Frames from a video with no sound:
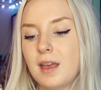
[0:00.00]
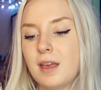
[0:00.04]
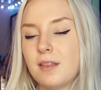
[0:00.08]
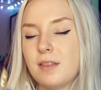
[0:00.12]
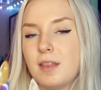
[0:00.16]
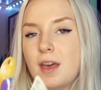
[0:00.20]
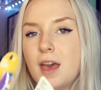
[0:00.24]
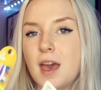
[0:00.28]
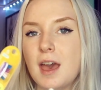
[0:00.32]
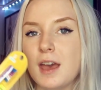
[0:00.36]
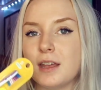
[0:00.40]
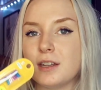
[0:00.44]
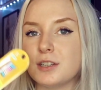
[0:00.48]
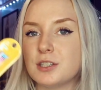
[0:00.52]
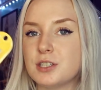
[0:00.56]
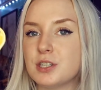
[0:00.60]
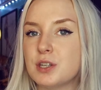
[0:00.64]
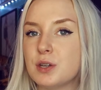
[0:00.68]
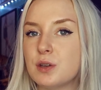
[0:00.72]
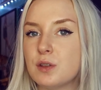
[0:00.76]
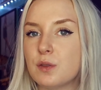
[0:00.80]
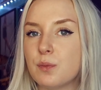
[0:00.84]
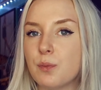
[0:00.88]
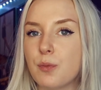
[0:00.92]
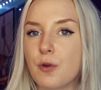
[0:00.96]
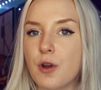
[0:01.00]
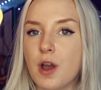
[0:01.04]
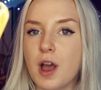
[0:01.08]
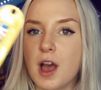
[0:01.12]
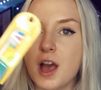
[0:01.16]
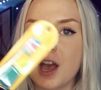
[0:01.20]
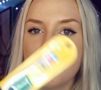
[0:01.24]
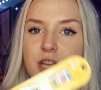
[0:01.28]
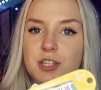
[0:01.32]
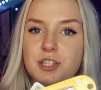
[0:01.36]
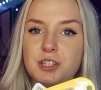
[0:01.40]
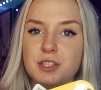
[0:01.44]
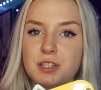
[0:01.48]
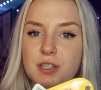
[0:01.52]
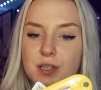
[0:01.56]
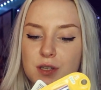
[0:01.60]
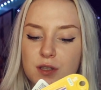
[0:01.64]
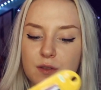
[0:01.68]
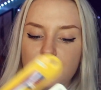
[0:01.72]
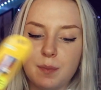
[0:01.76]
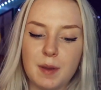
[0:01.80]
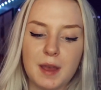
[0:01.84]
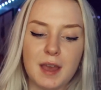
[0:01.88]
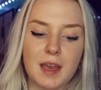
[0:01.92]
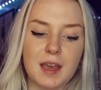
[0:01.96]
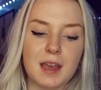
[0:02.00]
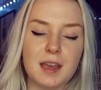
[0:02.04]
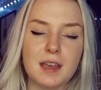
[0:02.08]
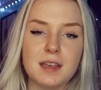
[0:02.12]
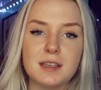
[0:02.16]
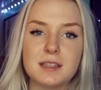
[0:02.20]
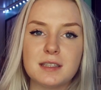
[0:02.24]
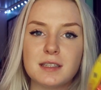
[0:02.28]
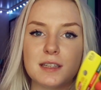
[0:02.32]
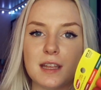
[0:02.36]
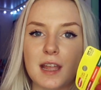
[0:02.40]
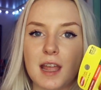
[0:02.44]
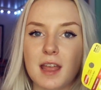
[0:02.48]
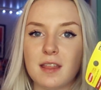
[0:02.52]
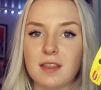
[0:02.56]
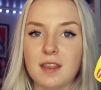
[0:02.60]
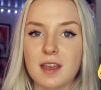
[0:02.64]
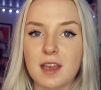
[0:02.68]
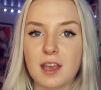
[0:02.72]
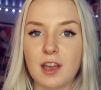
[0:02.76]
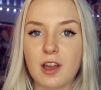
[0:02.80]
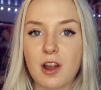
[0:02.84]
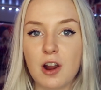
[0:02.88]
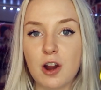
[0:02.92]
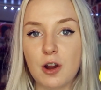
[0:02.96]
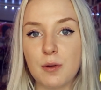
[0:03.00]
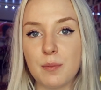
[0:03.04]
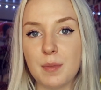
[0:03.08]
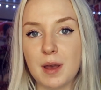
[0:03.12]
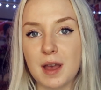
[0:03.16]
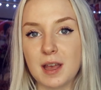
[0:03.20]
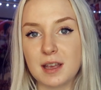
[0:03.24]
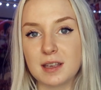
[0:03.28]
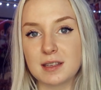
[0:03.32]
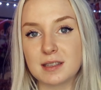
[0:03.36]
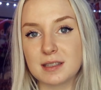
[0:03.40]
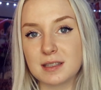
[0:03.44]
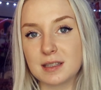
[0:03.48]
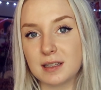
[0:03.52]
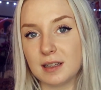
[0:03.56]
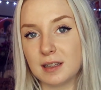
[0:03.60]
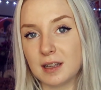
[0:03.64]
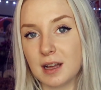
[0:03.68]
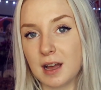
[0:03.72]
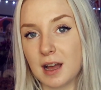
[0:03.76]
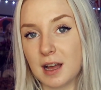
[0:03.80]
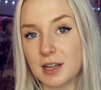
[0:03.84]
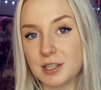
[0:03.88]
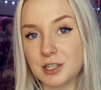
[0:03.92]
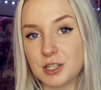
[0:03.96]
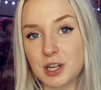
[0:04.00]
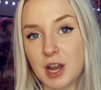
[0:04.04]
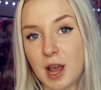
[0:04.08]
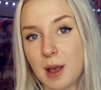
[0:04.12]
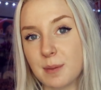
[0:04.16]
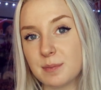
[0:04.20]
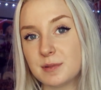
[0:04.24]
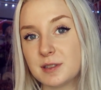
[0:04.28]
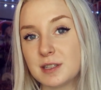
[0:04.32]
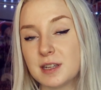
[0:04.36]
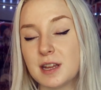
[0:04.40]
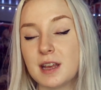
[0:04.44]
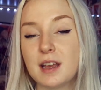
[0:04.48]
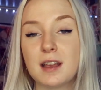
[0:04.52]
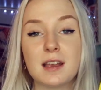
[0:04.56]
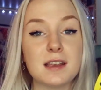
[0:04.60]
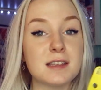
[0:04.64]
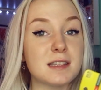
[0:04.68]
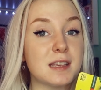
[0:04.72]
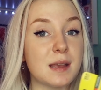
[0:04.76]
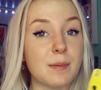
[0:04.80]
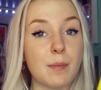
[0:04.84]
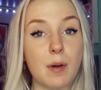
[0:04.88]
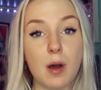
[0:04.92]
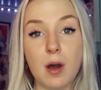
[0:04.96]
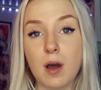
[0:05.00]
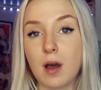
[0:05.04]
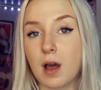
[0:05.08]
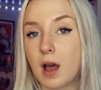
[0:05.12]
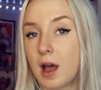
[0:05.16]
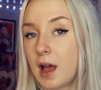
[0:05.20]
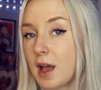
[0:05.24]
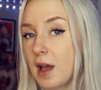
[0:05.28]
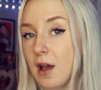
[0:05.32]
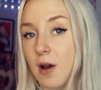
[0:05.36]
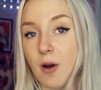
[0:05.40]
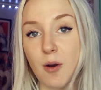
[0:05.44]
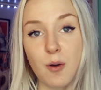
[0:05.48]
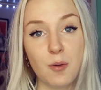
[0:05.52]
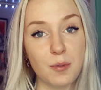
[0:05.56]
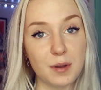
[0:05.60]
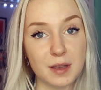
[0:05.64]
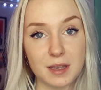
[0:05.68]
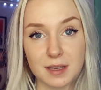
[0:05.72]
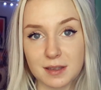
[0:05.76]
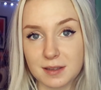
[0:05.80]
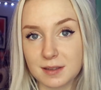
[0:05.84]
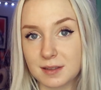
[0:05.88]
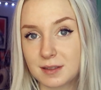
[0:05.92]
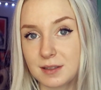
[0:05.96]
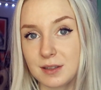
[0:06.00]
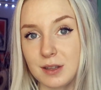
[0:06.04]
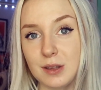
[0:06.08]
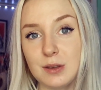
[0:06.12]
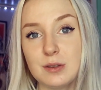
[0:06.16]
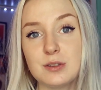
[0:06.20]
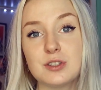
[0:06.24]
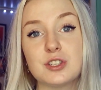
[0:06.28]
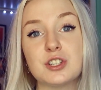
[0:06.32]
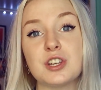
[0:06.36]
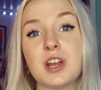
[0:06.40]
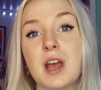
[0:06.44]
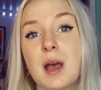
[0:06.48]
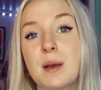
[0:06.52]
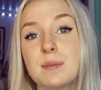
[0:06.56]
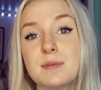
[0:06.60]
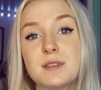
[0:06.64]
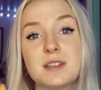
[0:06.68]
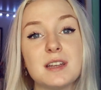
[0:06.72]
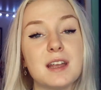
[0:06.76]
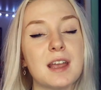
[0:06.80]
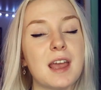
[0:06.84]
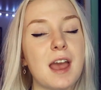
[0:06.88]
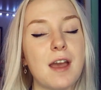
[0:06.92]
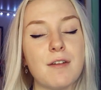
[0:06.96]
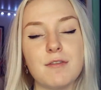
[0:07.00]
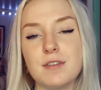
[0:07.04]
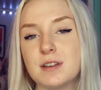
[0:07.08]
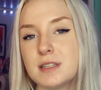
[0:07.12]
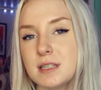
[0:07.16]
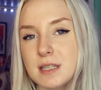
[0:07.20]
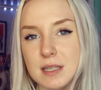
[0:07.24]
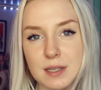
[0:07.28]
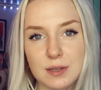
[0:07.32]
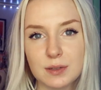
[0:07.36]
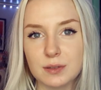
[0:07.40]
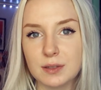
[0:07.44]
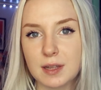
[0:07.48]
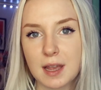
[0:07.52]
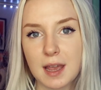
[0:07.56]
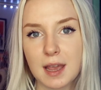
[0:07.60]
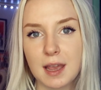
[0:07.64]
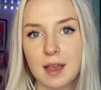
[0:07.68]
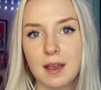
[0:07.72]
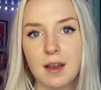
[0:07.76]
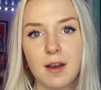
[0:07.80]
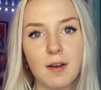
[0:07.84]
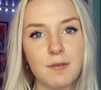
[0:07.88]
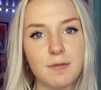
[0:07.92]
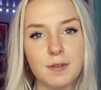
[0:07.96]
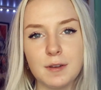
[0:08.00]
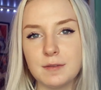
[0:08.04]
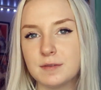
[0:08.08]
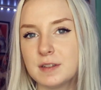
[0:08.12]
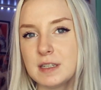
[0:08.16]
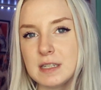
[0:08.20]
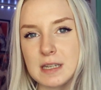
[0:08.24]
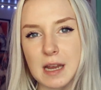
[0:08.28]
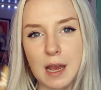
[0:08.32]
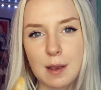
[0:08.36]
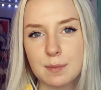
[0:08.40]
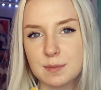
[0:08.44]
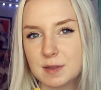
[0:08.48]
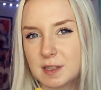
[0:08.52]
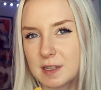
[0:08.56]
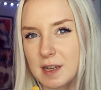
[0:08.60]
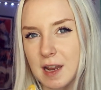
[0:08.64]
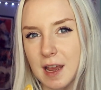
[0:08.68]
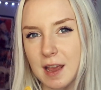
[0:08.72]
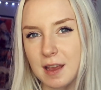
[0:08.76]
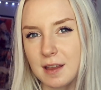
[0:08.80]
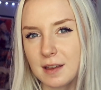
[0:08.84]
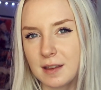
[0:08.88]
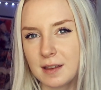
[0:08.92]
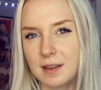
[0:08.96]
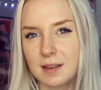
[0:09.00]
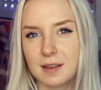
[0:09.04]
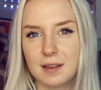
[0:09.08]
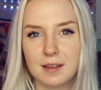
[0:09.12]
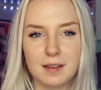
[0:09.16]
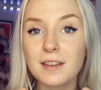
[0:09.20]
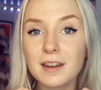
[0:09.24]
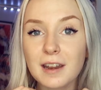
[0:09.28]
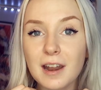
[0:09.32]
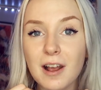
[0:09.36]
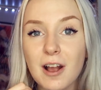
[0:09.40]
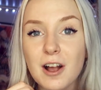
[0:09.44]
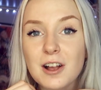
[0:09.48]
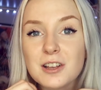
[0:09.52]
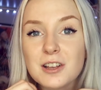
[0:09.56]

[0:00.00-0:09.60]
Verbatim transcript: then toothbrush, toothpaste, and then Carmex uh, chapstick because I'm um, I always use chapstick every single day, 50 times a day. Then I